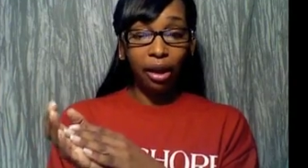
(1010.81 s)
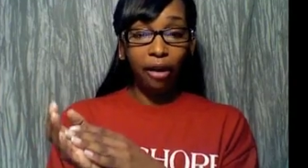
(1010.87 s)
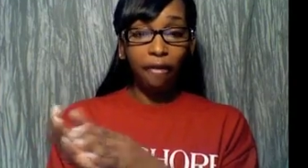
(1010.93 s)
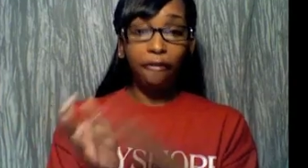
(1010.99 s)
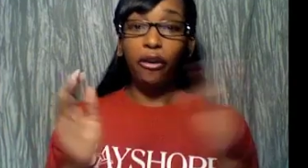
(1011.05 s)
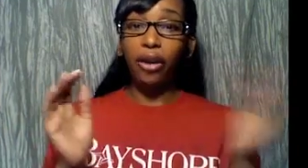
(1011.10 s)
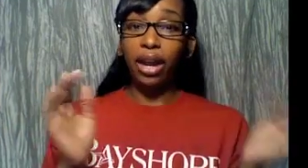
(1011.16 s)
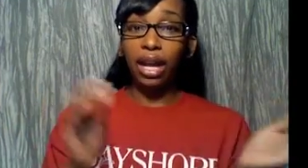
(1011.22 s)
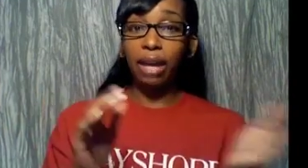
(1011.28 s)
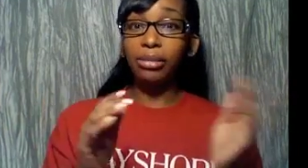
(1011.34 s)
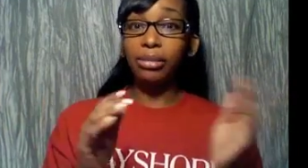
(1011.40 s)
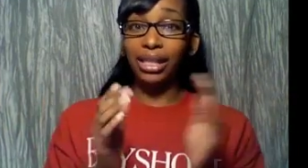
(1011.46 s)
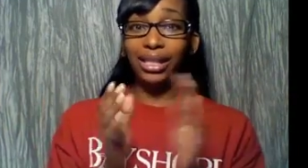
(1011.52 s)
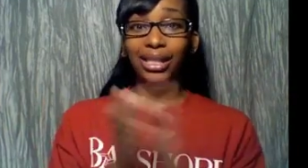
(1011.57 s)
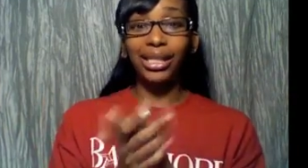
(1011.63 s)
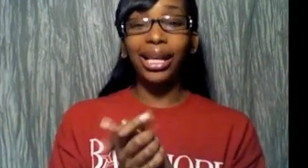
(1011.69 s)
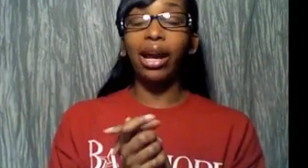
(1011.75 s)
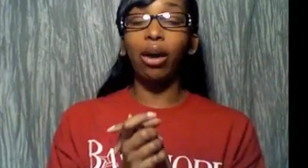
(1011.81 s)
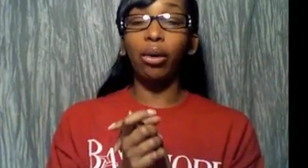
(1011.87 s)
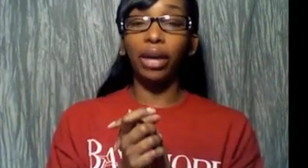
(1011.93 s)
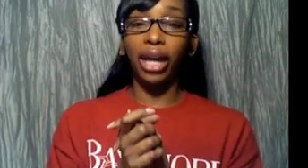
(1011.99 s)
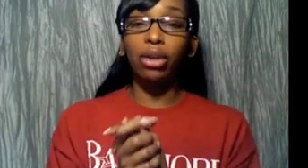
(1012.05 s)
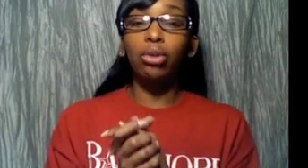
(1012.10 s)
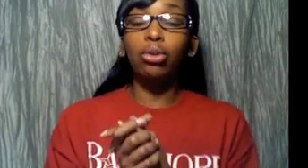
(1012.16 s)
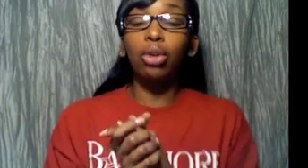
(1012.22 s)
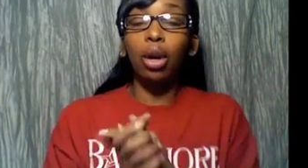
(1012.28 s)
for him to say
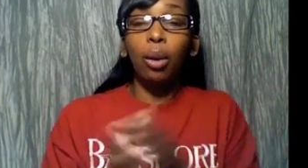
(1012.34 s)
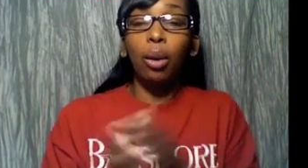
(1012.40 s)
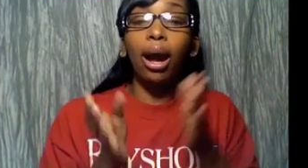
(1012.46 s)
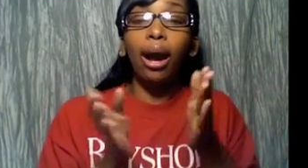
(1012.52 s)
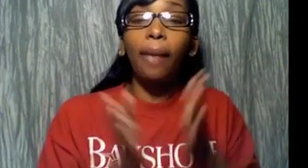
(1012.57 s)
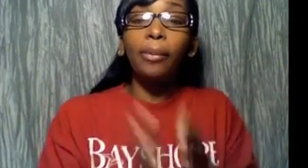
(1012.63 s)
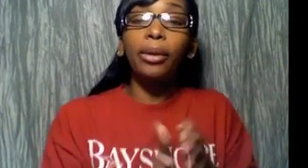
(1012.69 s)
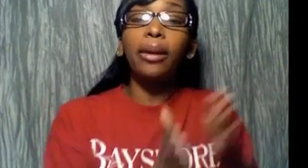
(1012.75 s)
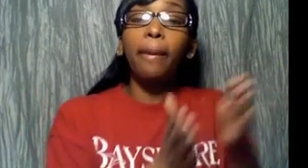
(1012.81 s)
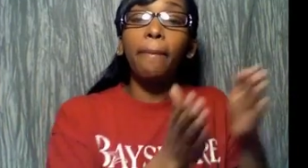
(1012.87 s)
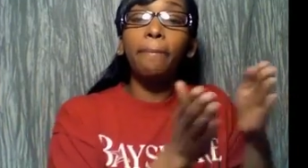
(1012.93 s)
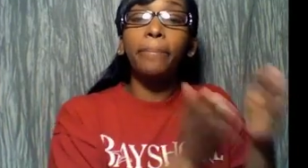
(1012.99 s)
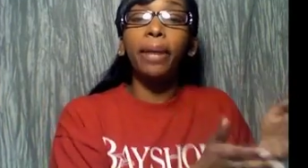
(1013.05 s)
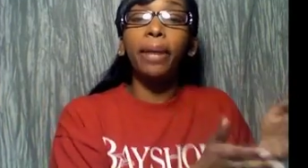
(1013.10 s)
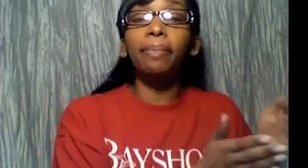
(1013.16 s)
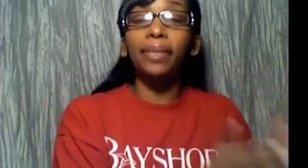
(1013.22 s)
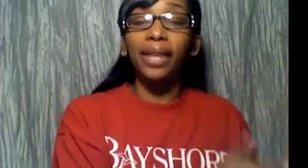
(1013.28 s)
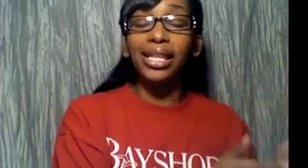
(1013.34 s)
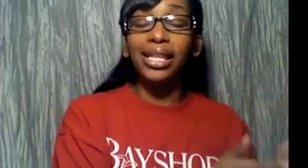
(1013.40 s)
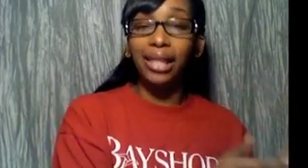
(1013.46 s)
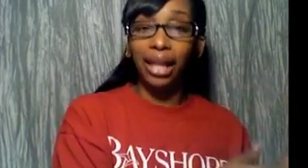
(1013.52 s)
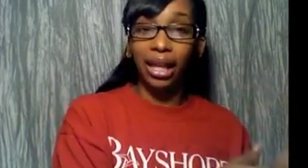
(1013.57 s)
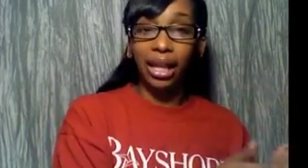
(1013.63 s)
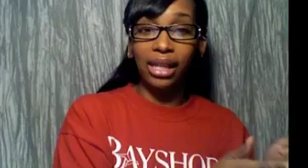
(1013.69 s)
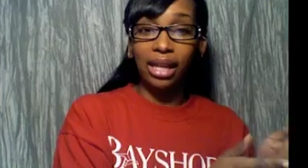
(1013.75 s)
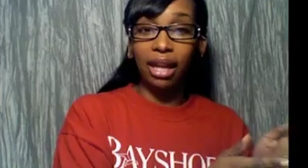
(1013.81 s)
okay you know what i'm gonna bump these
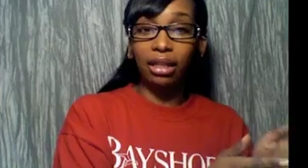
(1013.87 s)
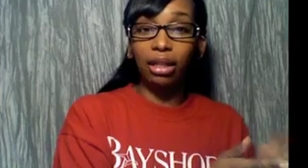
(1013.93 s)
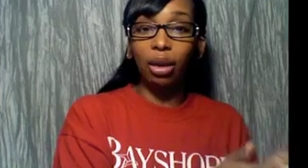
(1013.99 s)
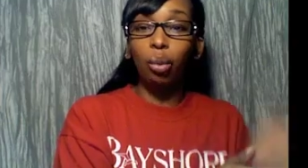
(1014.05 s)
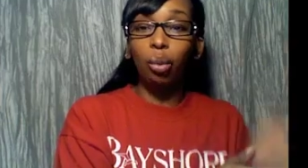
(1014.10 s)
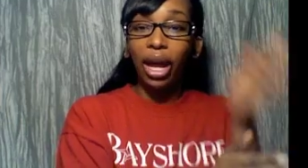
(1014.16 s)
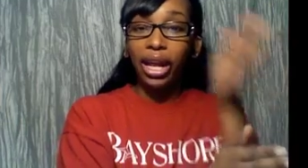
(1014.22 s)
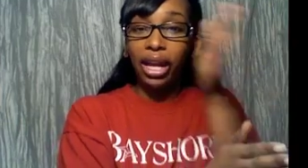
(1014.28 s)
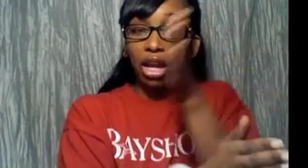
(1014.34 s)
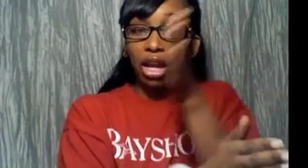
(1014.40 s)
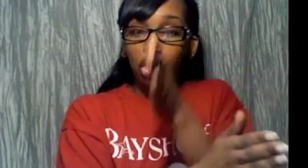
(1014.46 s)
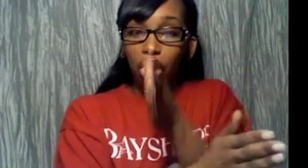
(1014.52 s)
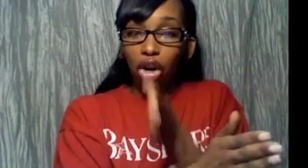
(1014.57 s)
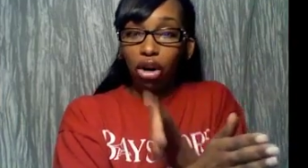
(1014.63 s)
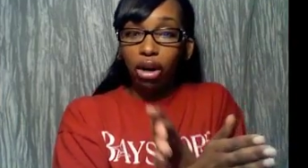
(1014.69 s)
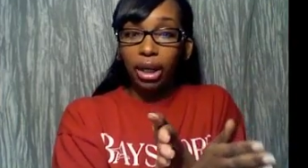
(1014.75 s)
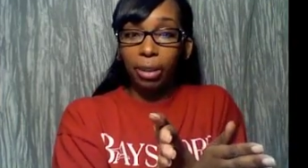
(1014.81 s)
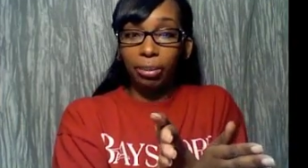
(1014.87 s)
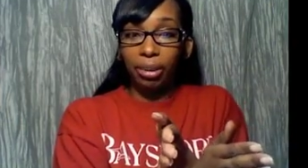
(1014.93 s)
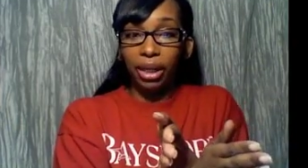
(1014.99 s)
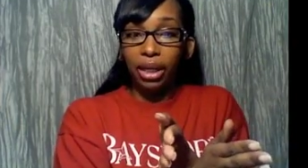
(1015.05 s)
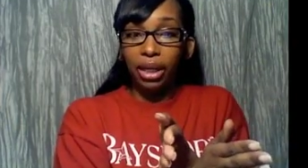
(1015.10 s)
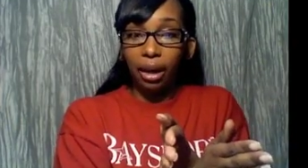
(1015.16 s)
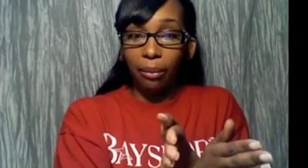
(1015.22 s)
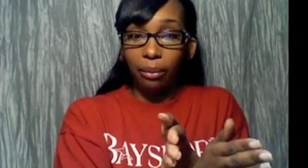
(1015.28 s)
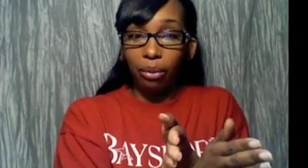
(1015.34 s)
ladies out the way and you're gonna be
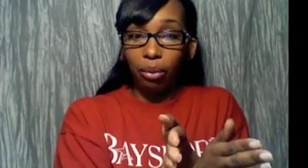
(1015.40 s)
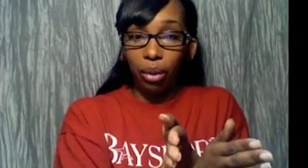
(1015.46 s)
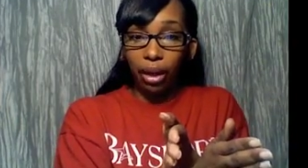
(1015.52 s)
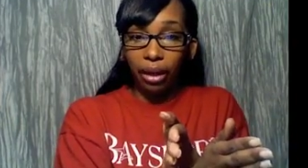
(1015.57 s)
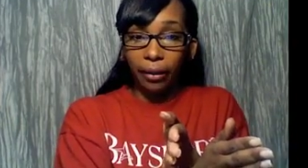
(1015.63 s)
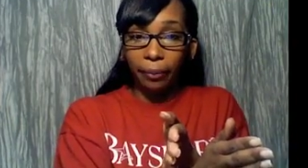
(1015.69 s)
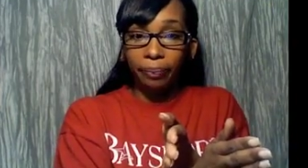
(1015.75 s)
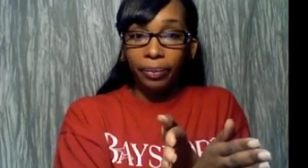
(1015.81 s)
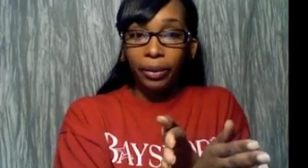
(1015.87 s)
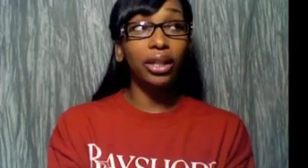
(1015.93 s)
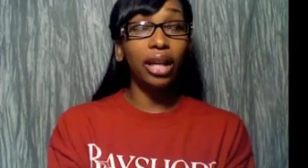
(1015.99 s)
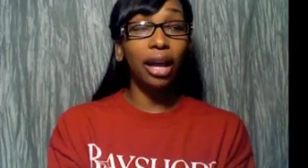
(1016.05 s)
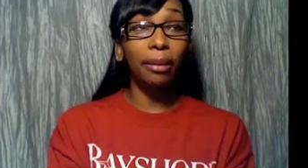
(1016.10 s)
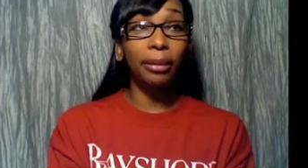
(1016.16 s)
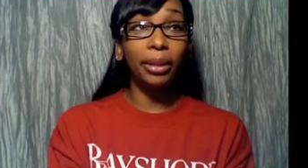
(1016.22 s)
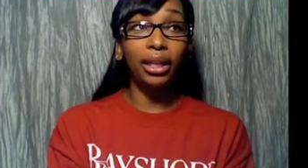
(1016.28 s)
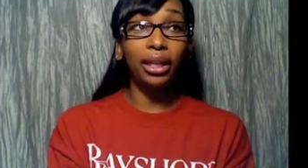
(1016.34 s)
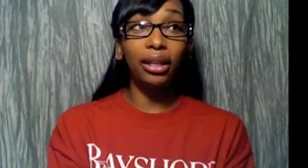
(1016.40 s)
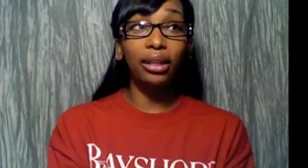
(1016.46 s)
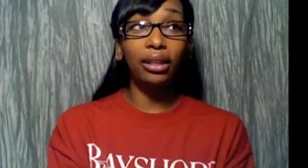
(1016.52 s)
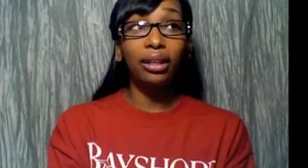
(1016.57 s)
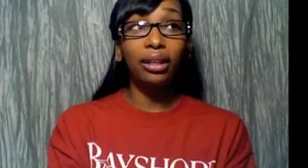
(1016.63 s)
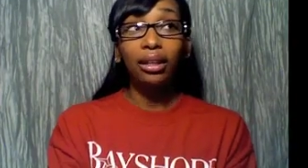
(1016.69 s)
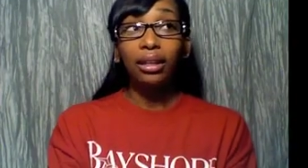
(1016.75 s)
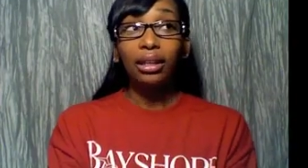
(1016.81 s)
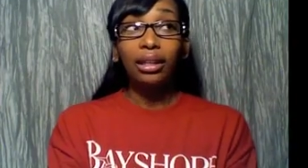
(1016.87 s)
number one i mean
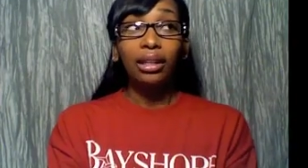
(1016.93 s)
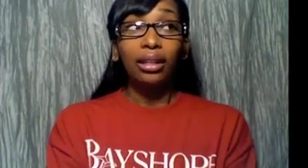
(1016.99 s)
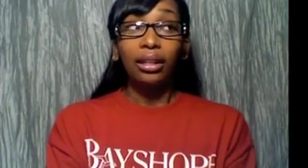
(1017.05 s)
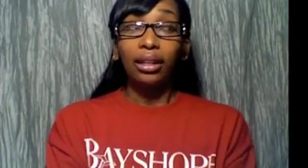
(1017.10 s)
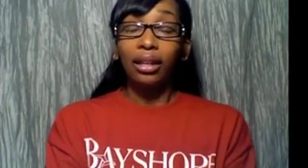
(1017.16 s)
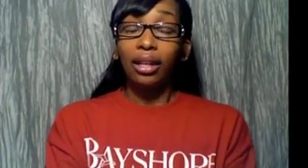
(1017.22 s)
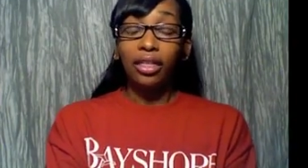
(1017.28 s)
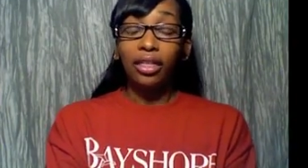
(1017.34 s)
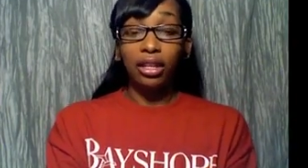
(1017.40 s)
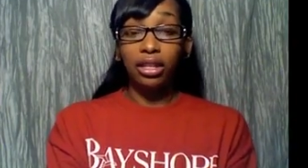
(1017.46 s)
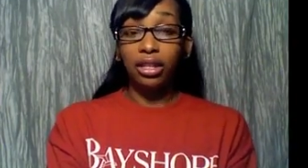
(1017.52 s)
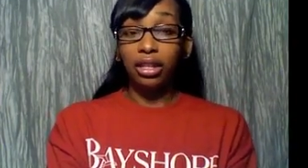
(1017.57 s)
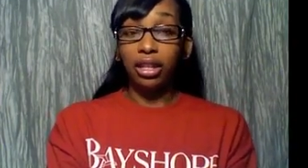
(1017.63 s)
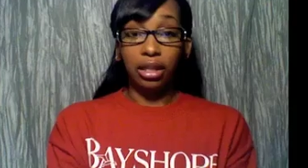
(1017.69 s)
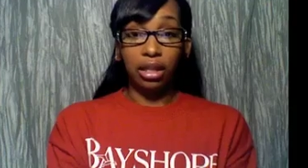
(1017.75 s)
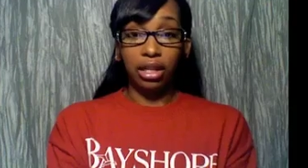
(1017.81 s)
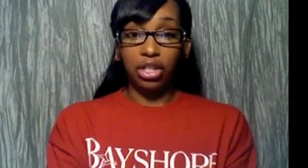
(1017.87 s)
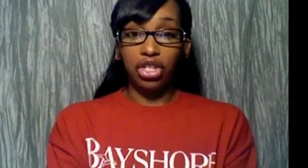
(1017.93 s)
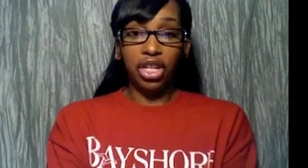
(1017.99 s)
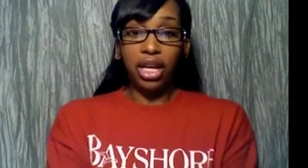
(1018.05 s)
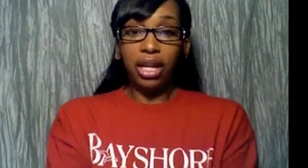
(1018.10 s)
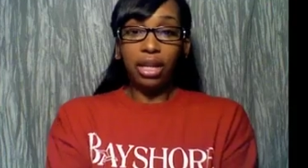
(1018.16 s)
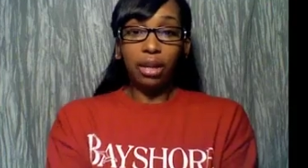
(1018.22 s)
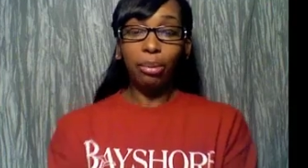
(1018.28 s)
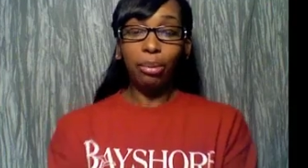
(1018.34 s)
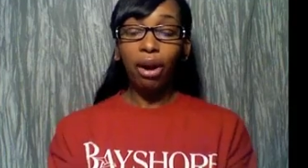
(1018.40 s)
the, the, the
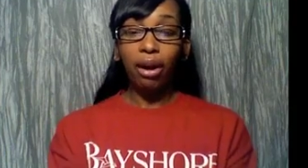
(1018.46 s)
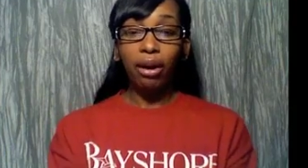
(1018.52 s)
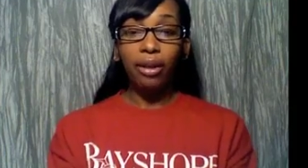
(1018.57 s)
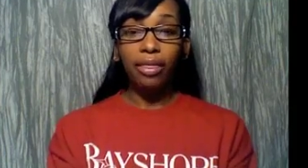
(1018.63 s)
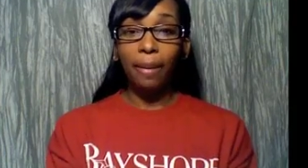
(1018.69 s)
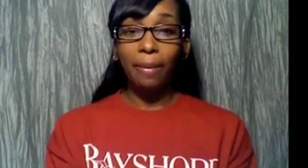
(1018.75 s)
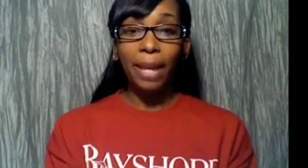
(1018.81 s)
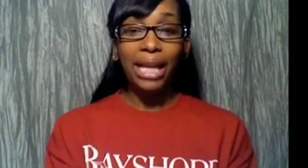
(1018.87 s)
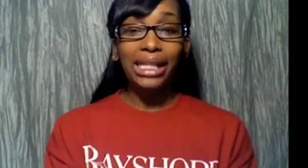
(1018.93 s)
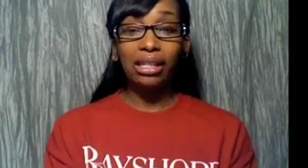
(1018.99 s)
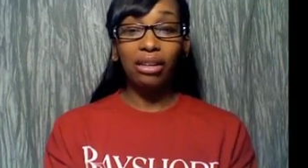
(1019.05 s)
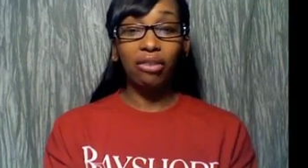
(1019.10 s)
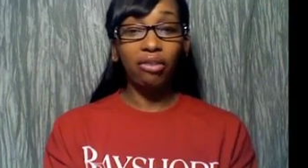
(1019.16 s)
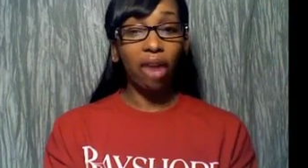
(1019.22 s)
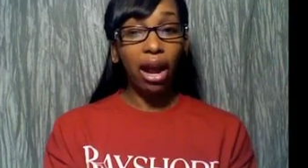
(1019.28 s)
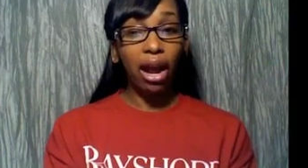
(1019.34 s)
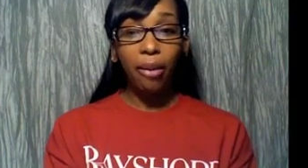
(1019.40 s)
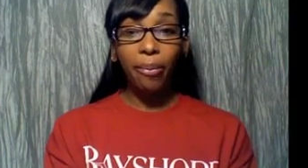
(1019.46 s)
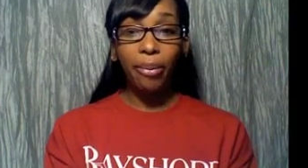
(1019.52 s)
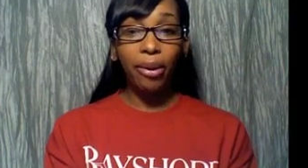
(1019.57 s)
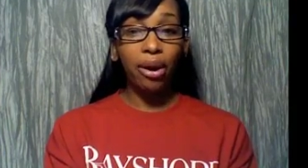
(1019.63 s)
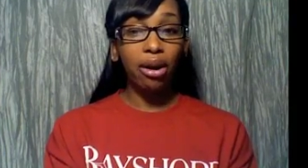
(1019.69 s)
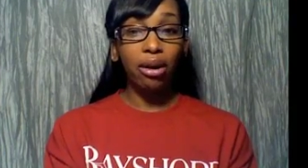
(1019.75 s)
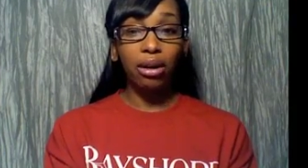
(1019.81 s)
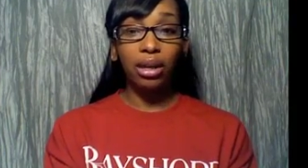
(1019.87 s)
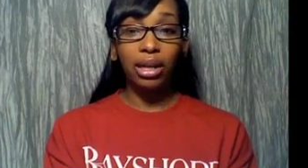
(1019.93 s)
cheating part and the messing around
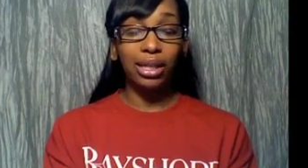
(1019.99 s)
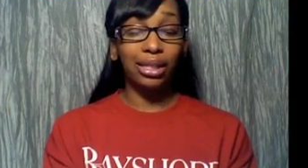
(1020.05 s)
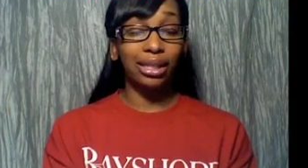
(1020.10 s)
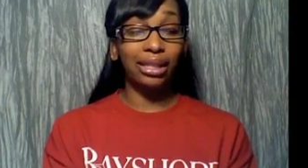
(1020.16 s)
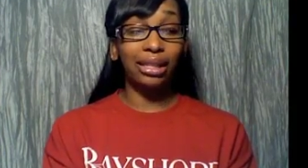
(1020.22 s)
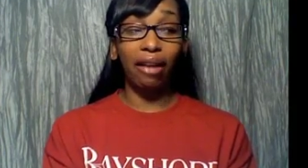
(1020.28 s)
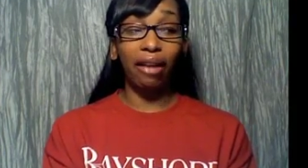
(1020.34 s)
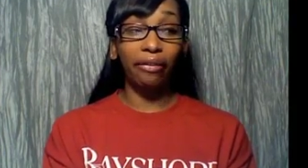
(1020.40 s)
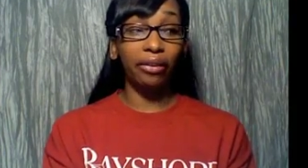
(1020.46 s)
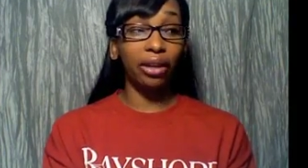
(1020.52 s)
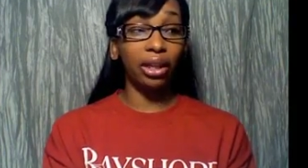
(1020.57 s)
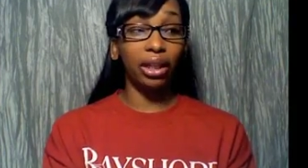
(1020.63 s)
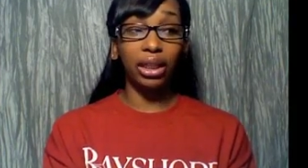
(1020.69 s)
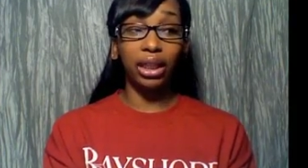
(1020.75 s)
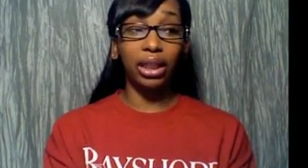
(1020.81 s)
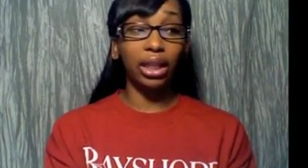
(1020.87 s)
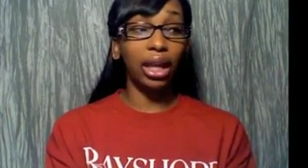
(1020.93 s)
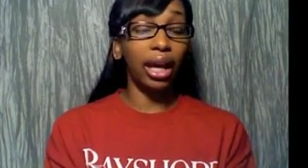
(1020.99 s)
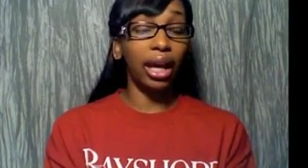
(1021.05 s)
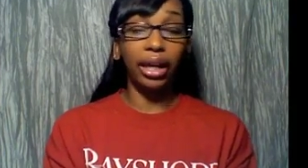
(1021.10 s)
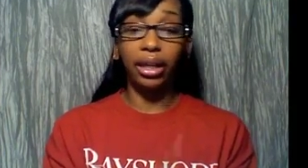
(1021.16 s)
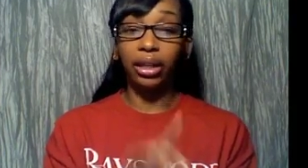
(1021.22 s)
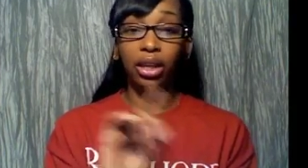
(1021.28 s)
part is definitely like